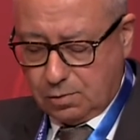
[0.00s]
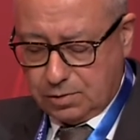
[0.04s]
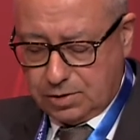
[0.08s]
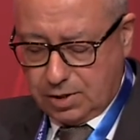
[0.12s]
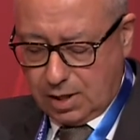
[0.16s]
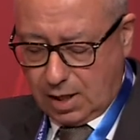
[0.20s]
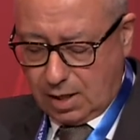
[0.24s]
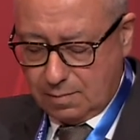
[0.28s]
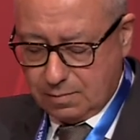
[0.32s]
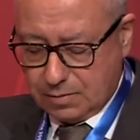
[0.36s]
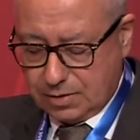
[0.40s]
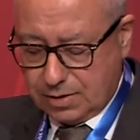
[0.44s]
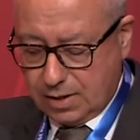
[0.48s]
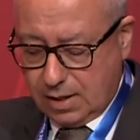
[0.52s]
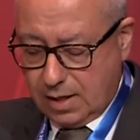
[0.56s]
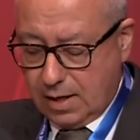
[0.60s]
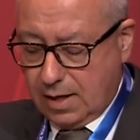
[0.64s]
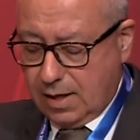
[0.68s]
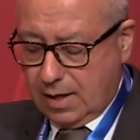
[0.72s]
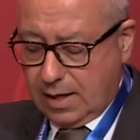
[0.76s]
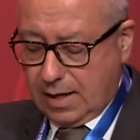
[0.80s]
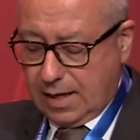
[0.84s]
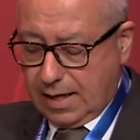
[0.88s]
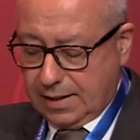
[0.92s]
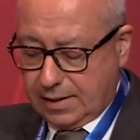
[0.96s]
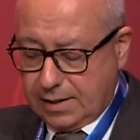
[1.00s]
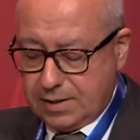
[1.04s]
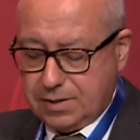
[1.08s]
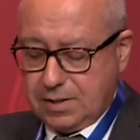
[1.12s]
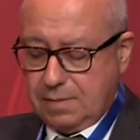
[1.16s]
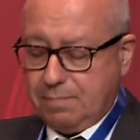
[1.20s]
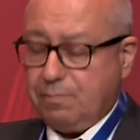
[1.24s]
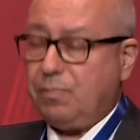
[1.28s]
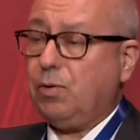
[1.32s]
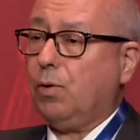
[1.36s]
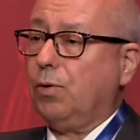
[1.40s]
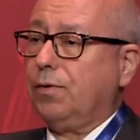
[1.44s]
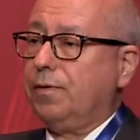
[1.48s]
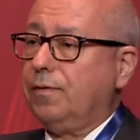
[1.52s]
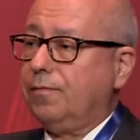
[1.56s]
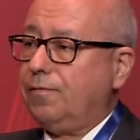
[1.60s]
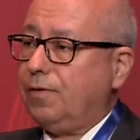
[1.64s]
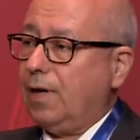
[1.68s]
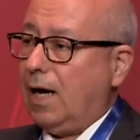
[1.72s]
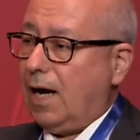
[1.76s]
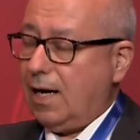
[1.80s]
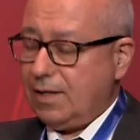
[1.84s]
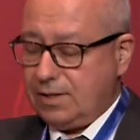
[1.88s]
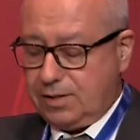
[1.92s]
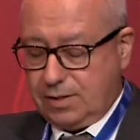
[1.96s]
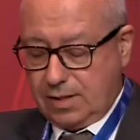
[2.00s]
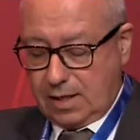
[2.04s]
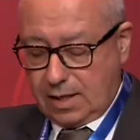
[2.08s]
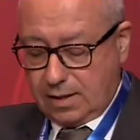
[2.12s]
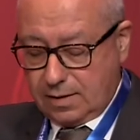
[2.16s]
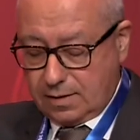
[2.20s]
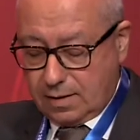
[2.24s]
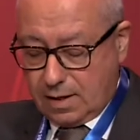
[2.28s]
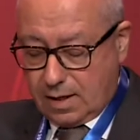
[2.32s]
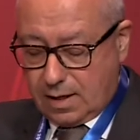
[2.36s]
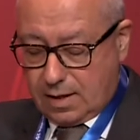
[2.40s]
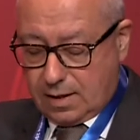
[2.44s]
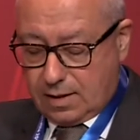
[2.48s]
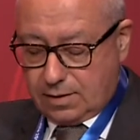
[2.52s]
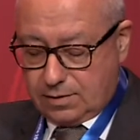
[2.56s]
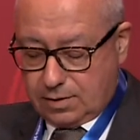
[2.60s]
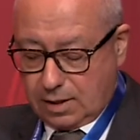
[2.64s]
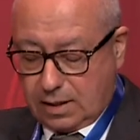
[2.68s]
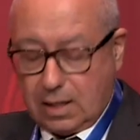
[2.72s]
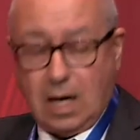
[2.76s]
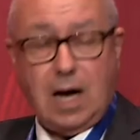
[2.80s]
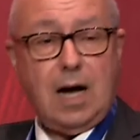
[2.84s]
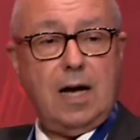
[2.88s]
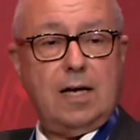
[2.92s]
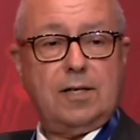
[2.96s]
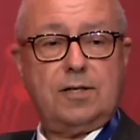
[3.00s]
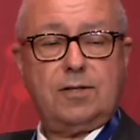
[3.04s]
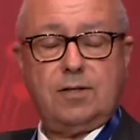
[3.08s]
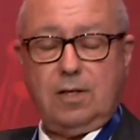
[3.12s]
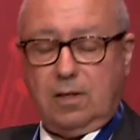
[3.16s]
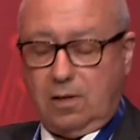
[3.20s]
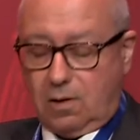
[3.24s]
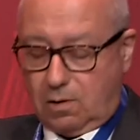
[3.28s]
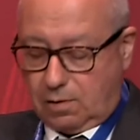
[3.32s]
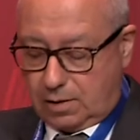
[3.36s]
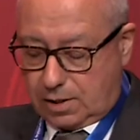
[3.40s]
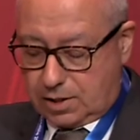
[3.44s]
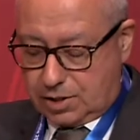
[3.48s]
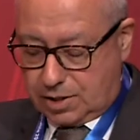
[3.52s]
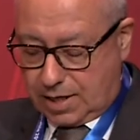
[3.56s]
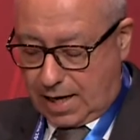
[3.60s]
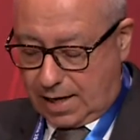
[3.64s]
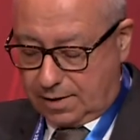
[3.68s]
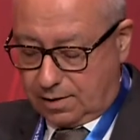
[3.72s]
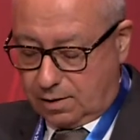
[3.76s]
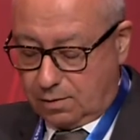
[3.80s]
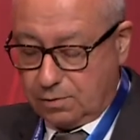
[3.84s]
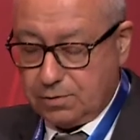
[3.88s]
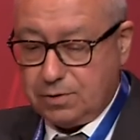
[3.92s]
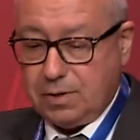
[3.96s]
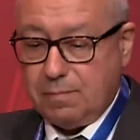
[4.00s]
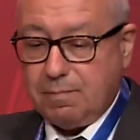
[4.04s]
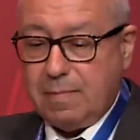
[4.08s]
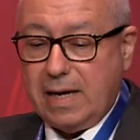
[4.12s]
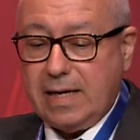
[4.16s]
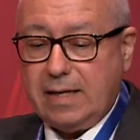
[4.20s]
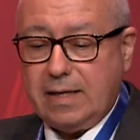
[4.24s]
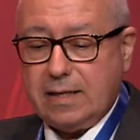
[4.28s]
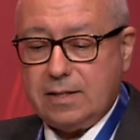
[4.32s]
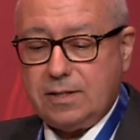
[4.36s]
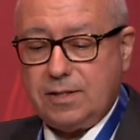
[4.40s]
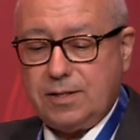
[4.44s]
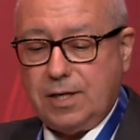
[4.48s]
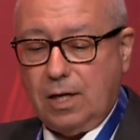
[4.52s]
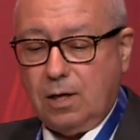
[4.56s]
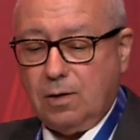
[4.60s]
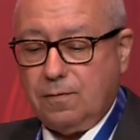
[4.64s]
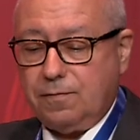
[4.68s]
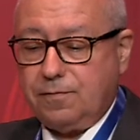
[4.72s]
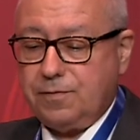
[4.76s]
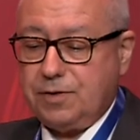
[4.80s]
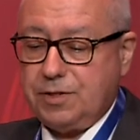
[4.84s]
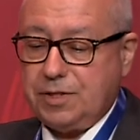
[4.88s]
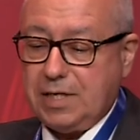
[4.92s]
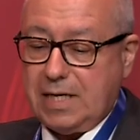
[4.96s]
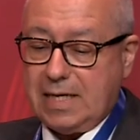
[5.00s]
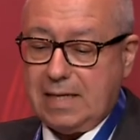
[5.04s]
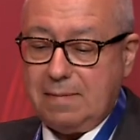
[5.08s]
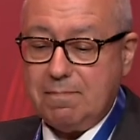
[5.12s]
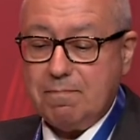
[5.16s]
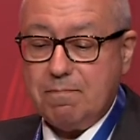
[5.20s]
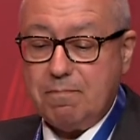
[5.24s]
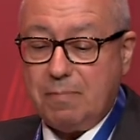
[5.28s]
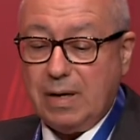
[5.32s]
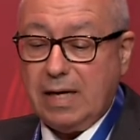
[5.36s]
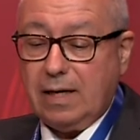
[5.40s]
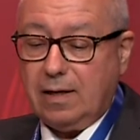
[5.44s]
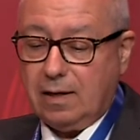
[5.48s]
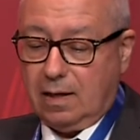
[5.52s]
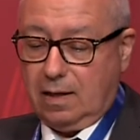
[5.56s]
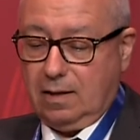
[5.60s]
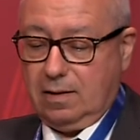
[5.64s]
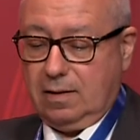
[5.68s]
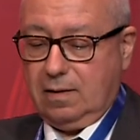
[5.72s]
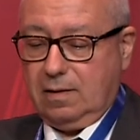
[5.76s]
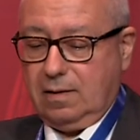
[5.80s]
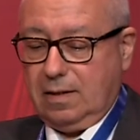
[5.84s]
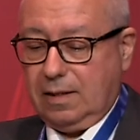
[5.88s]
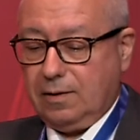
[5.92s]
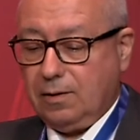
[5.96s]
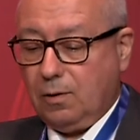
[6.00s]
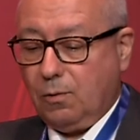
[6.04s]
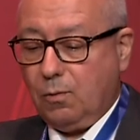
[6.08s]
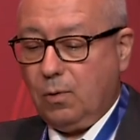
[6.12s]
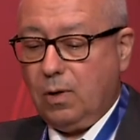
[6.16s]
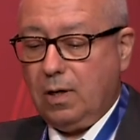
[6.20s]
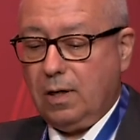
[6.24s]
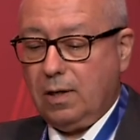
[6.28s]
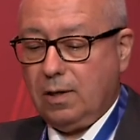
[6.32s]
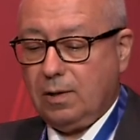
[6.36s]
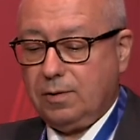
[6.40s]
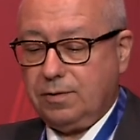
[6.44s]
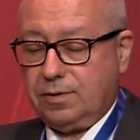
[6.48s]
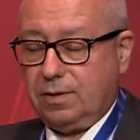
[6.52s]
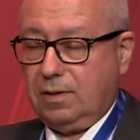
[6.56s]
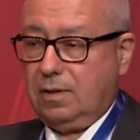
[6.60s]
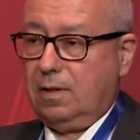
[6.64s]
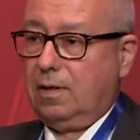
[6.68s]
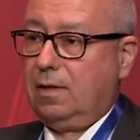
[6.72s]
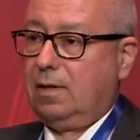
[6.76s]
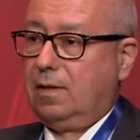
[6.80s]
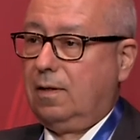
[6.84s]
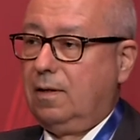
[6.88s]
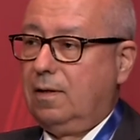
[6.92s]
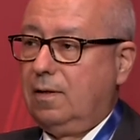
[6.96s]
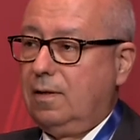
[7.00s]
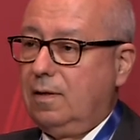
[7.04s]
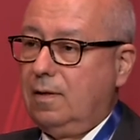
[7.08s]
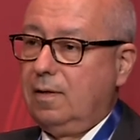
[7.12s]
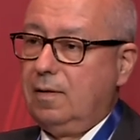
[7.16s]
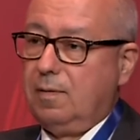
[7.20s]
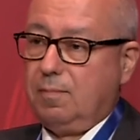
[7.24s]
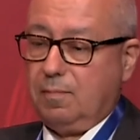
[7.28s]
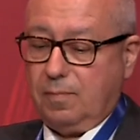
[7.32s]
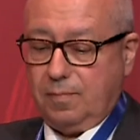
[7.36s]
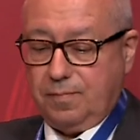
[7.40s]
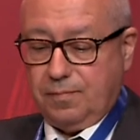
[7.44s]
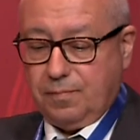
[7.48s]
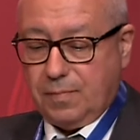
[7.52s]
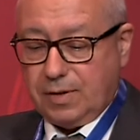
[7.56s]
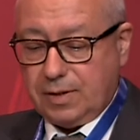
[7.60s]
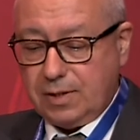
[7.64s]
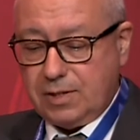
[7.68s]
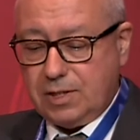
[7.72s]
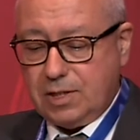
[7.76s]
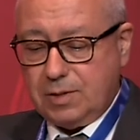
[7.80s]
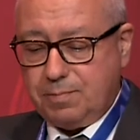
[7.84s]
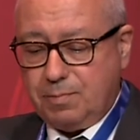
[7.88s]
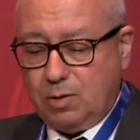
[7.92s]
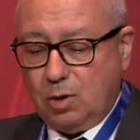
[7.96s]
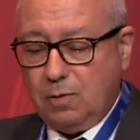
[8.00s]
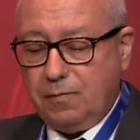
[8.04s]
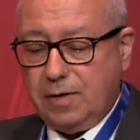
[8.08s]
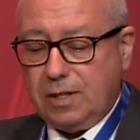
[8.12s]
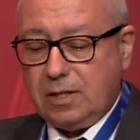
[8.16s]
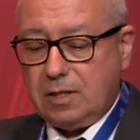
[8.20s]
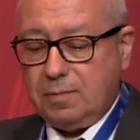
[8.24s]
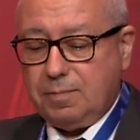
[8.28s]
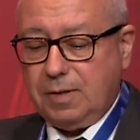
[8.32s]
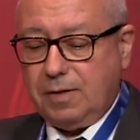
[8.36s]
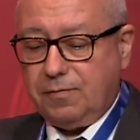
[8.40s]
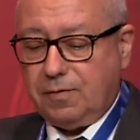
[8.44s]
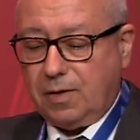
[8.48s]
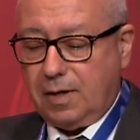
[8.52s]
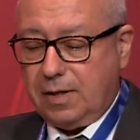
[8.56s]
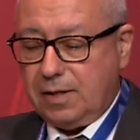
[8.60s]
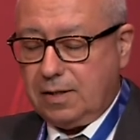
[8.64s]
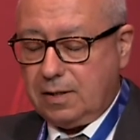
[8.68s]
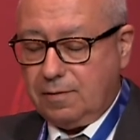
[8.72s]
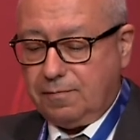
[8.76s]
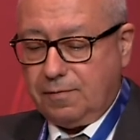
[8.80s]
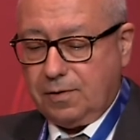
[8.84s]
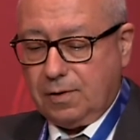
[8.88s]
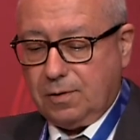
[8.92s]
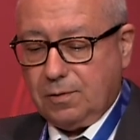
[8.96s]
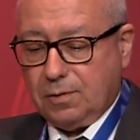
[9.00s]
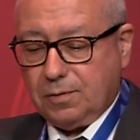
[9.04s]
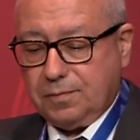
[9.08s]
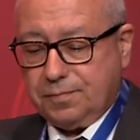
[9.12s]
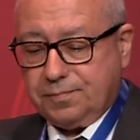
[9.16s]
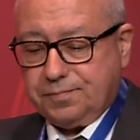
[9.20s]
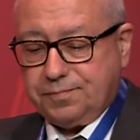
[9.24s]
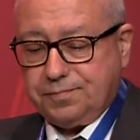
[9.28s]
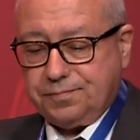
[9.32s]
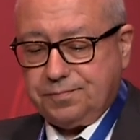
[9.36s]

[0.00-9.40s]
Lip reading: terms, it is important for ASEAN to cast a longer shadow, to make itself seem bigger in the world. But this is proving to be very difficult.